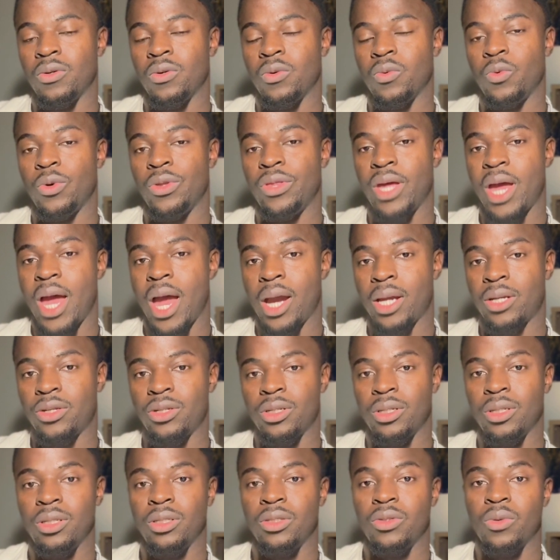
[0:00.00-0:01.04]
with
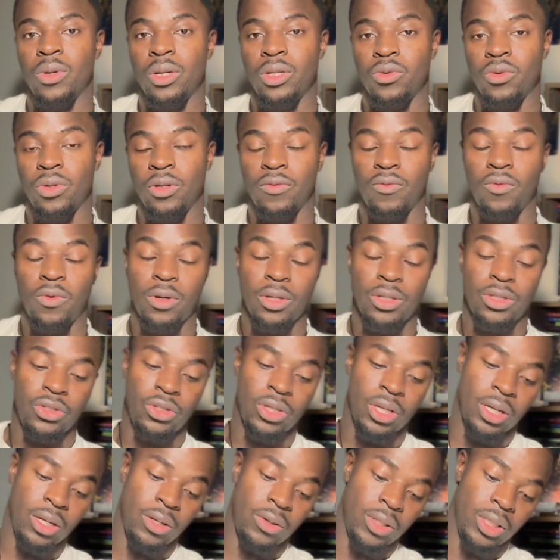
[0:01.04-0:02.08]
action in 2024. It's
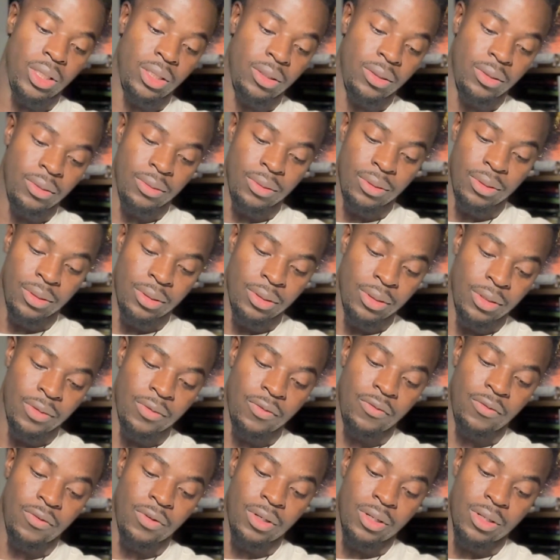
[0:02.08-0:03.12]
January
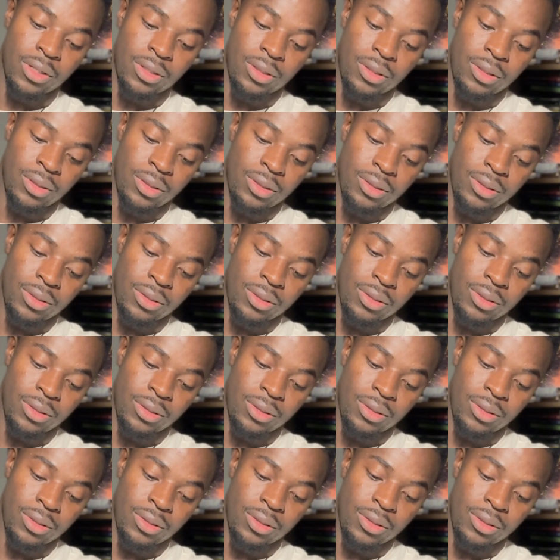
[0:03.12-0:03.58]
1st.